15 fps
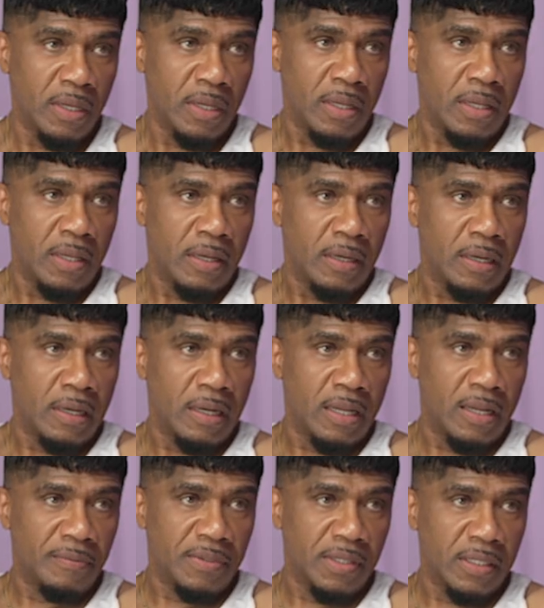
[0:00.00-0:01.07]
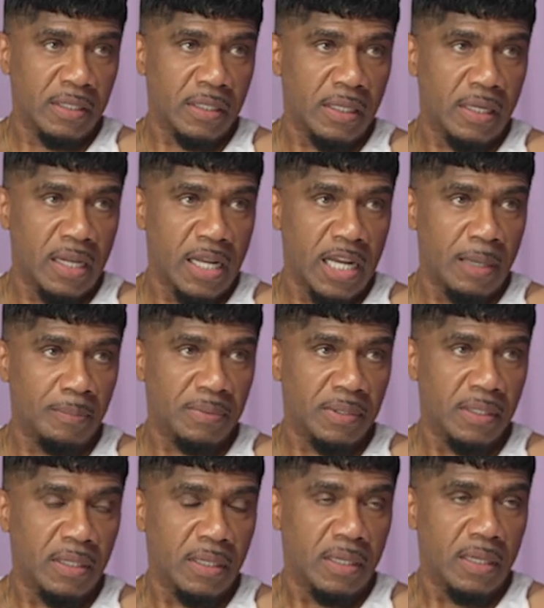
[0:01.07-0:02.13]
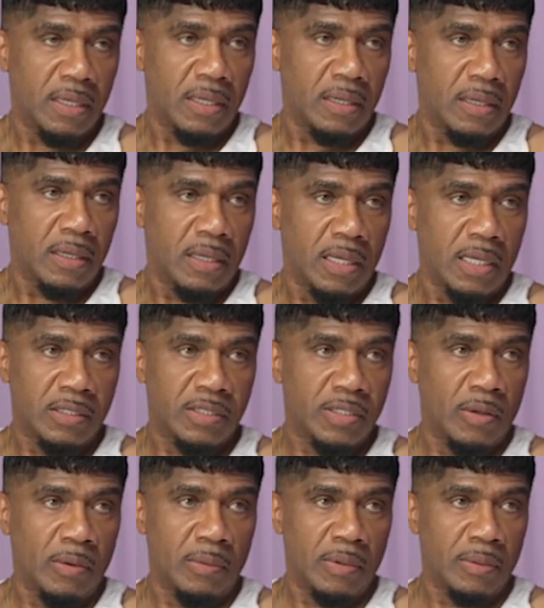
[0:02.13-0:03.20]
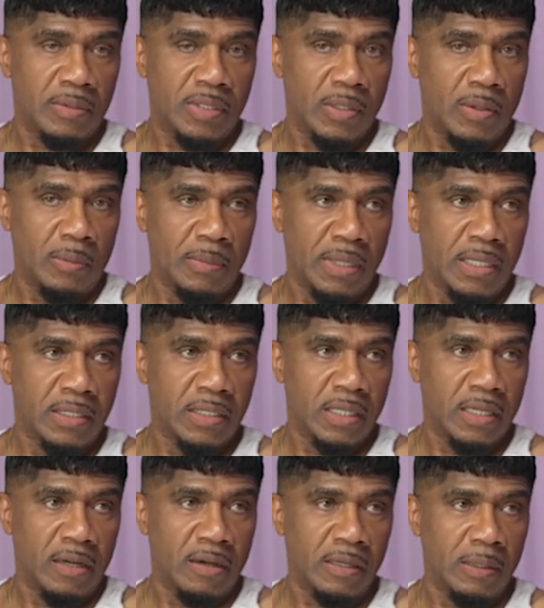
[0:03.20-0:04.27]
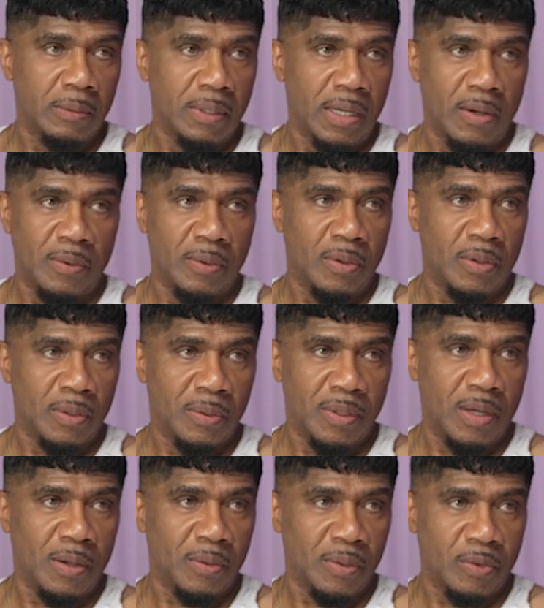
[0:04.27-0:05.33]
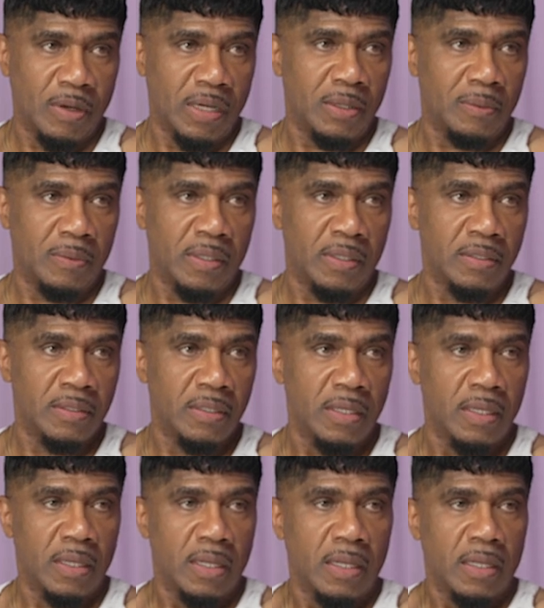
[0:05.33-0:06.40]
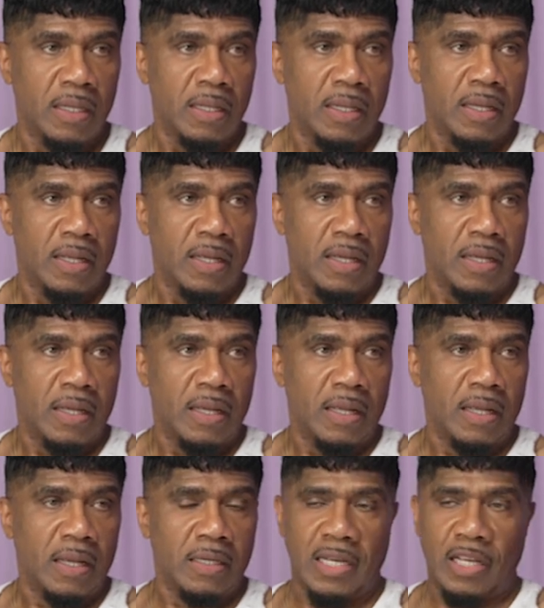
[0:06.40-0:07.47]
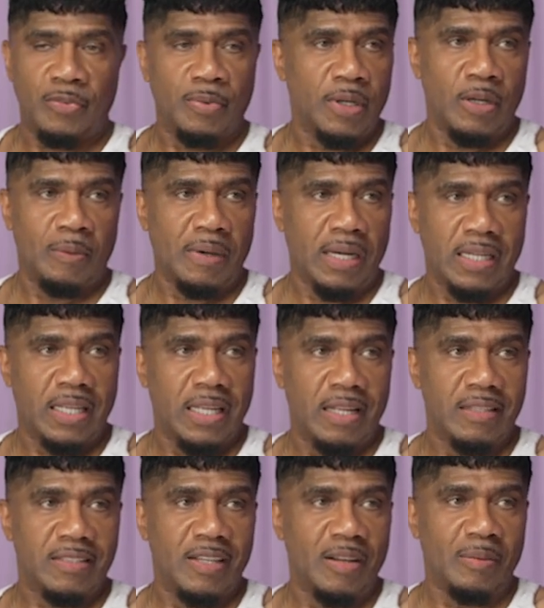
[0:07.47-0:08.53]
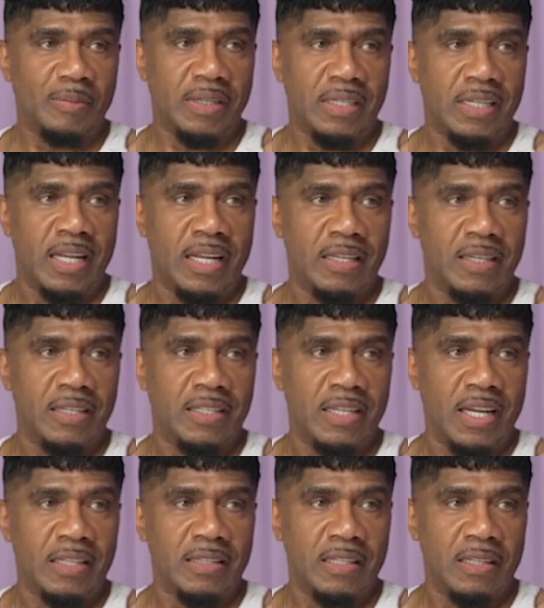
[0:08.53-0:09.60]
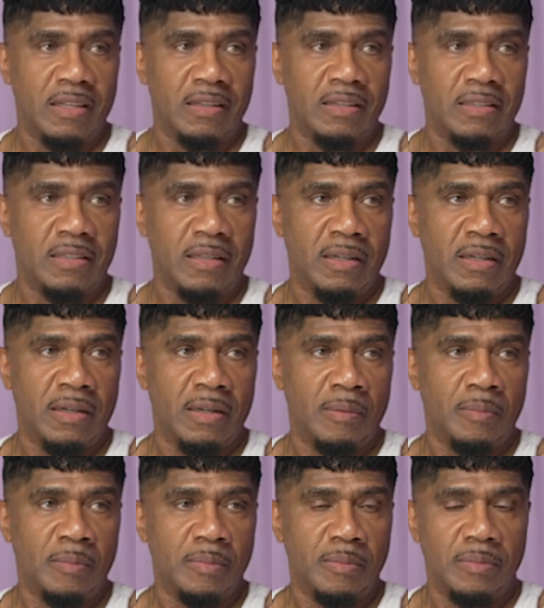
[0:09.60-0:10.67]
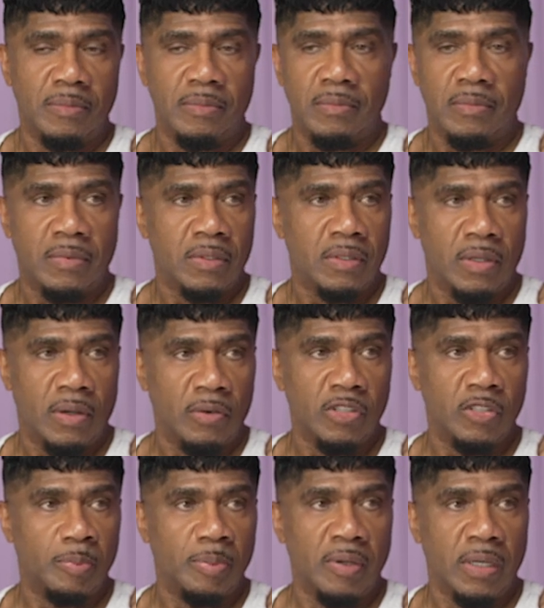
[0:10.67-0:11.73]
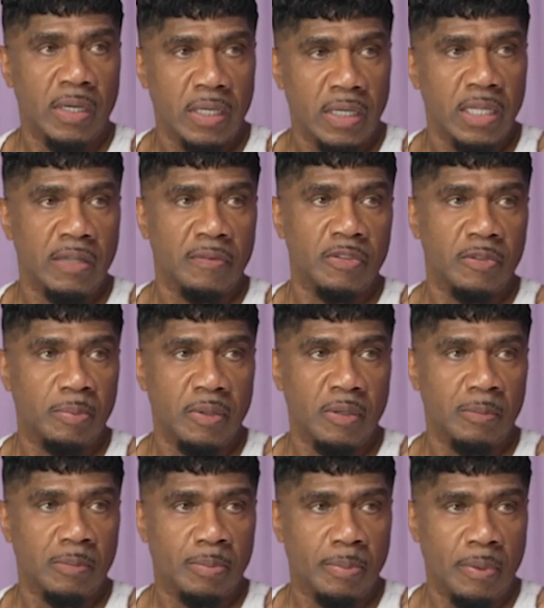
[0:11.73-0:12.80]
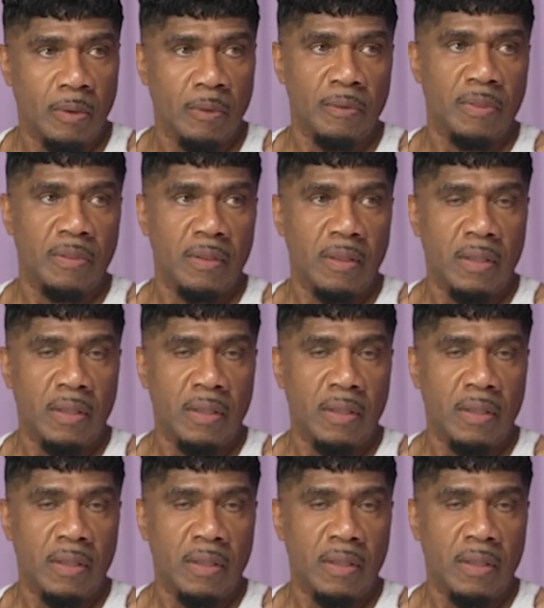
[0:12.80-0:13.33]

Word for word: Yeah. Loved it, clapped. It's so so amazing hugging them how how great it was. Yeah, yeah and that's why nobody can't tell me that that the the, um, the, Holy Spirit and the evil spirit both